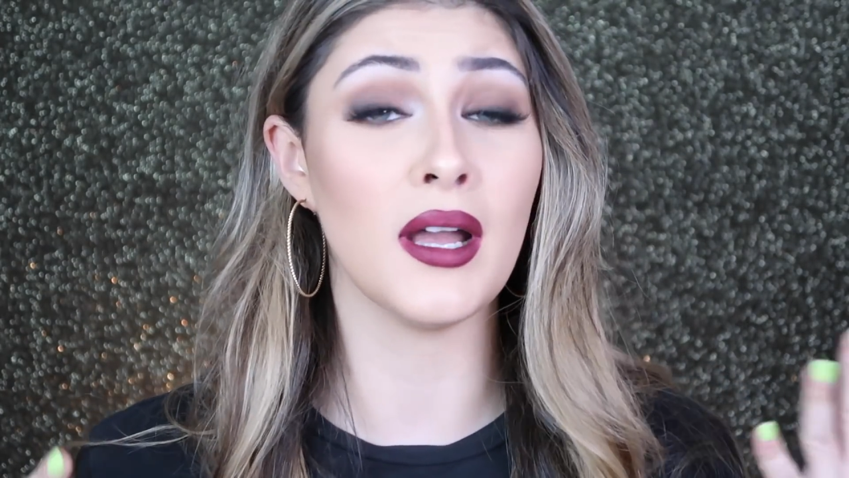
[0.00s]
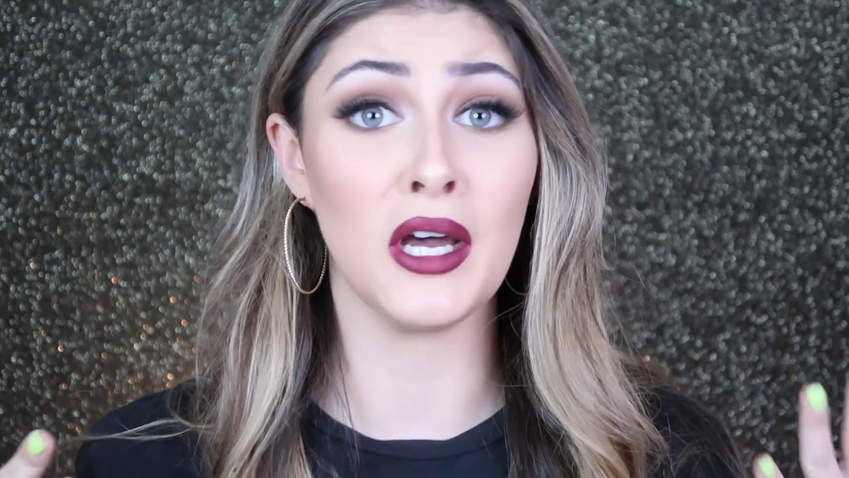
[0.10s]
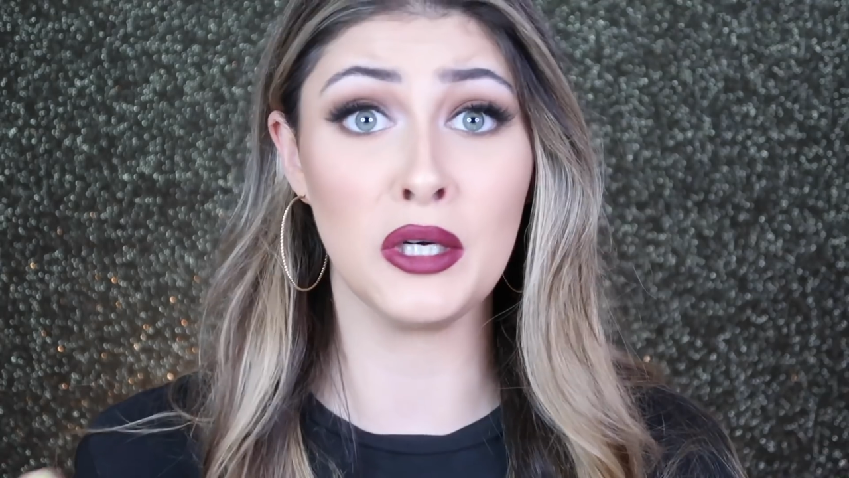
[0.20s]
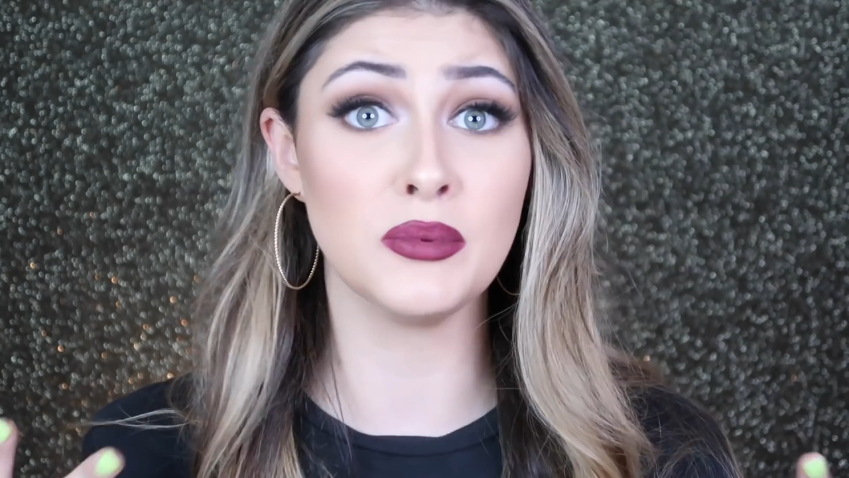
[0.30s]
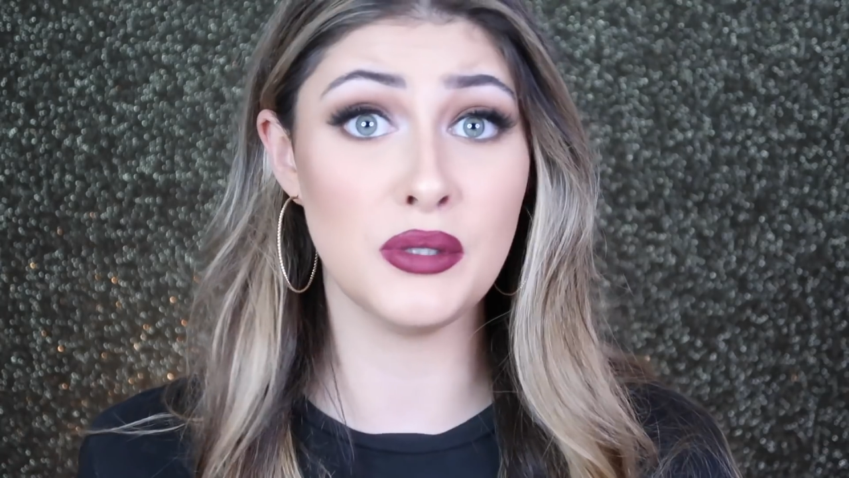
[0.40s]

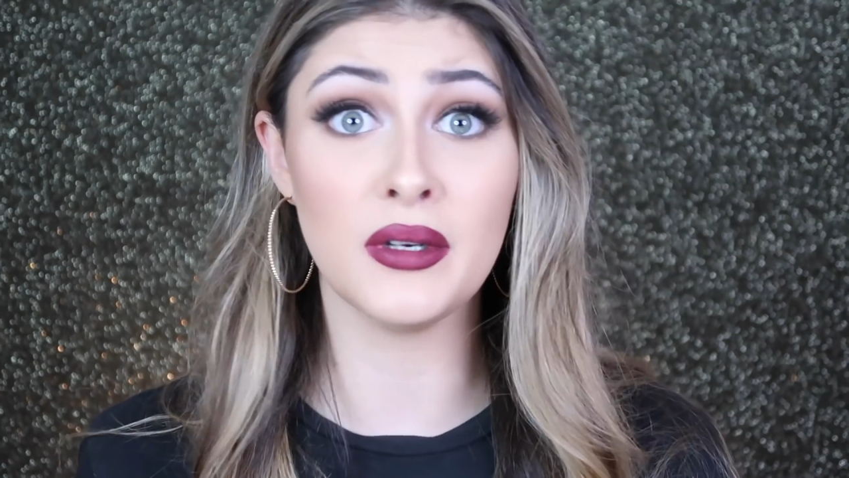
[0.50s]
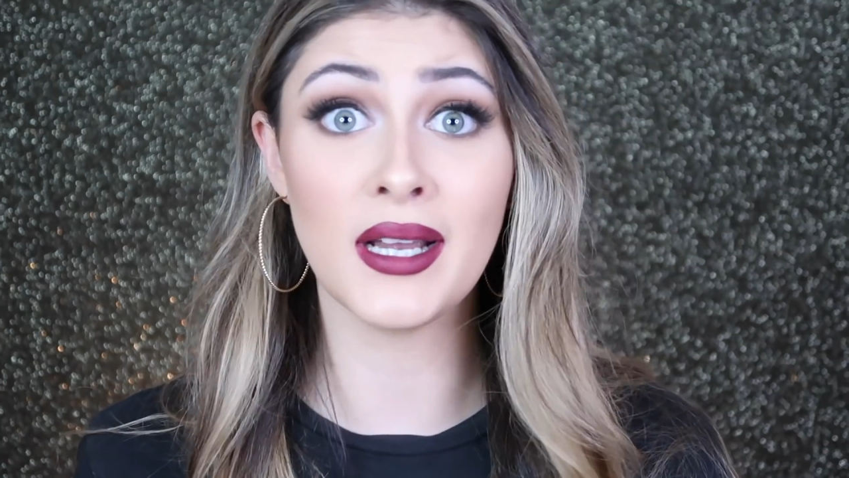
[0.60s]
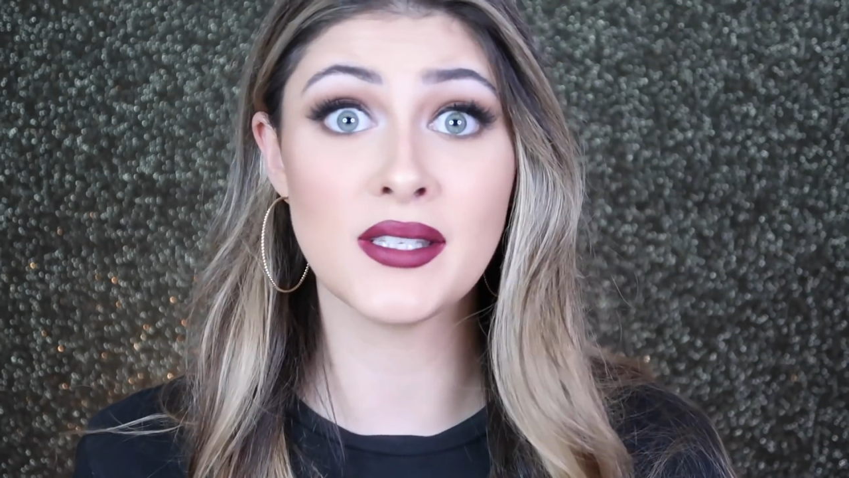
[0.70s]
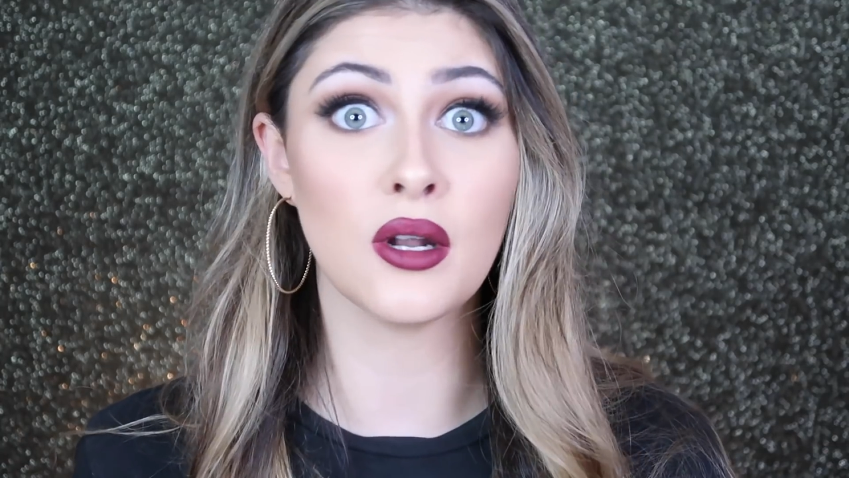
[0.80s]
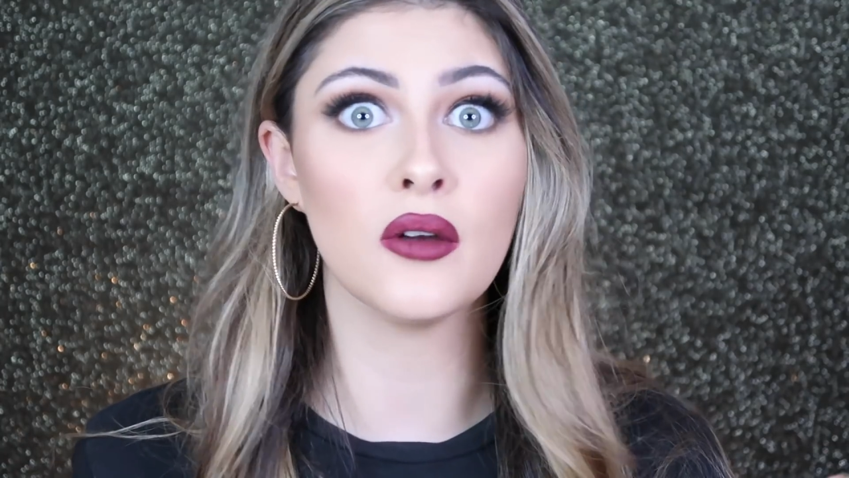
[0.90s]
helped you
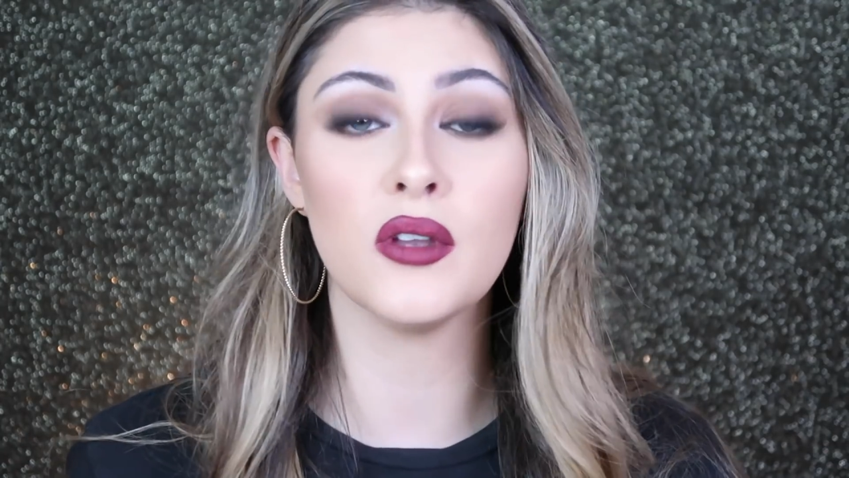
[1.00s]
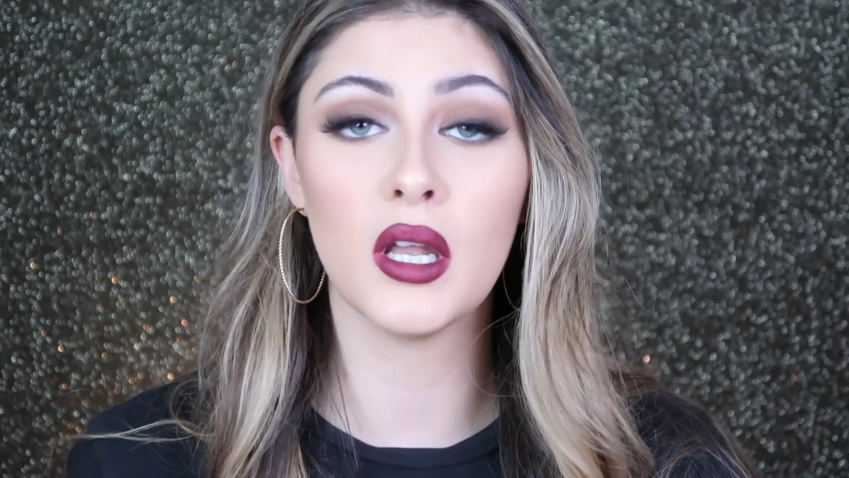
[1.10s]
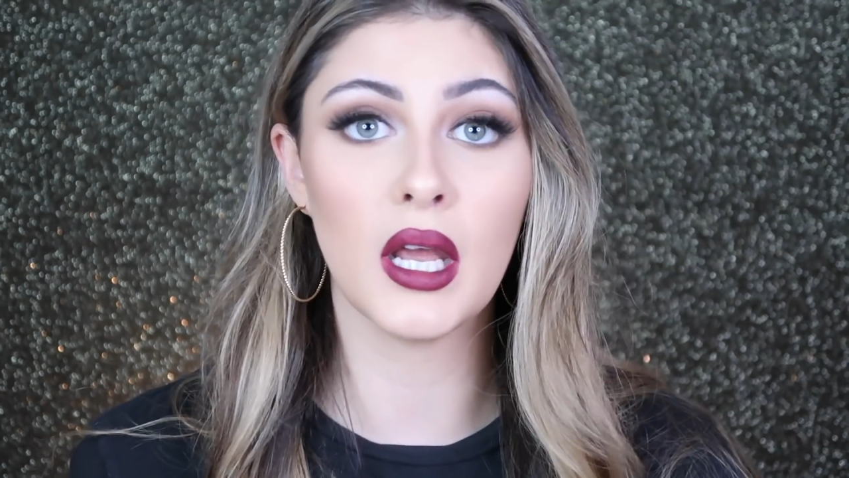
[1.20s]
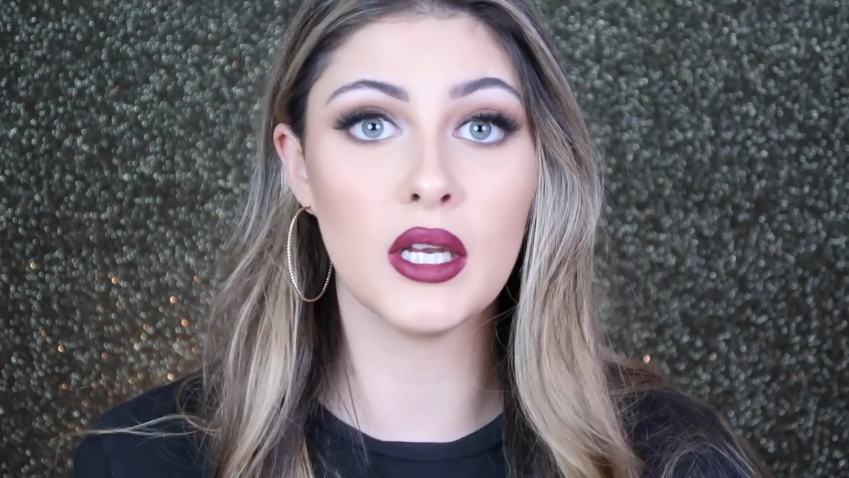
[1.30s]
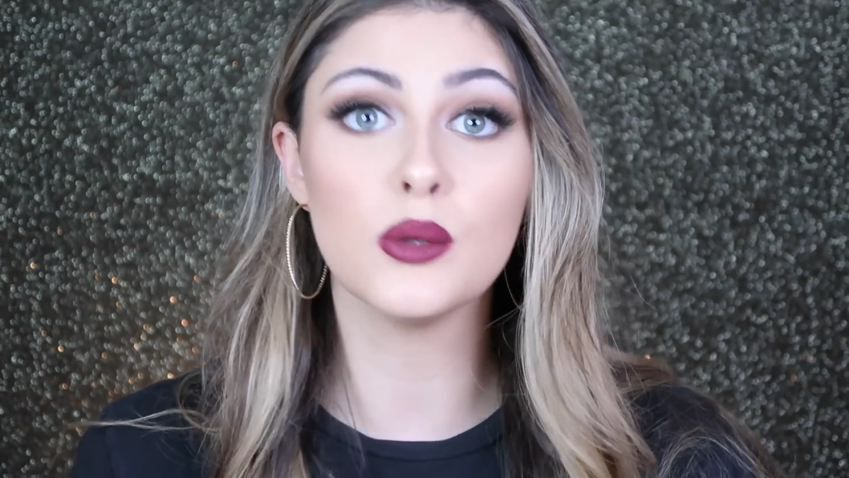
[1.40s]
guys at all if you had any